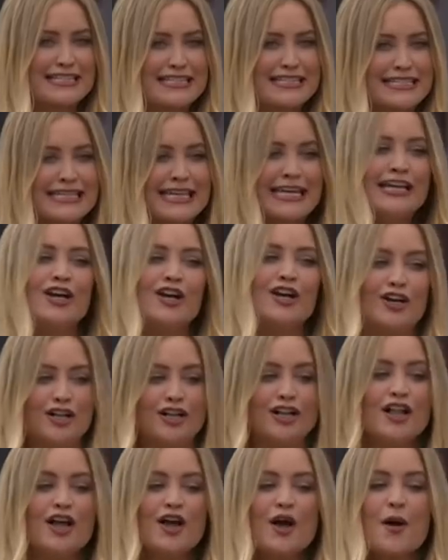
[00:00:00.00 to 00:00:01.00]
are
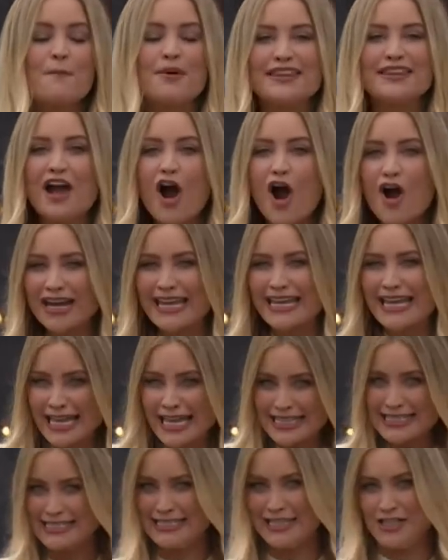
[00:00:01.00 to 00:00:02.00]
single, but they are
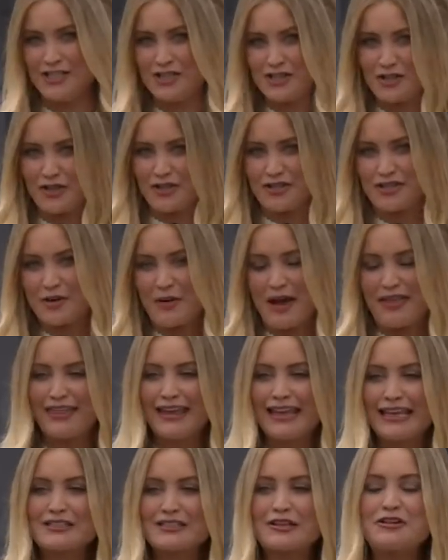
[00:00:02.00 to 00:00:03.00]
against each other. So I
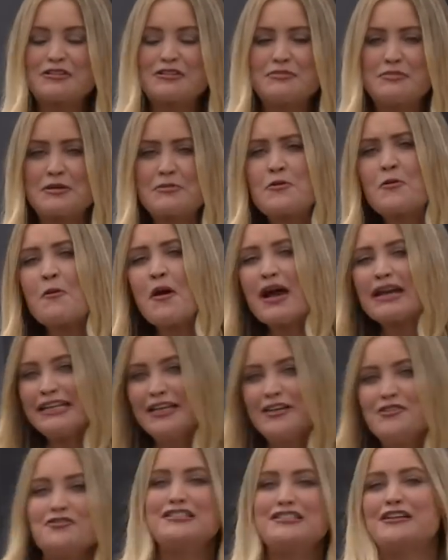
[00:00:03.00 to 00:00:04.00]
think it's going to be
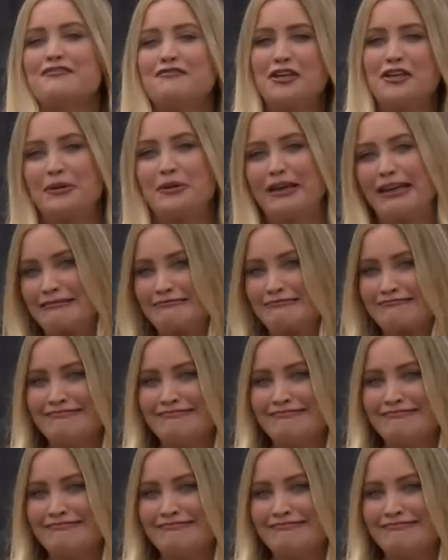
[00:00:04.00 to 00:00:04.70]
quite interesting viewing.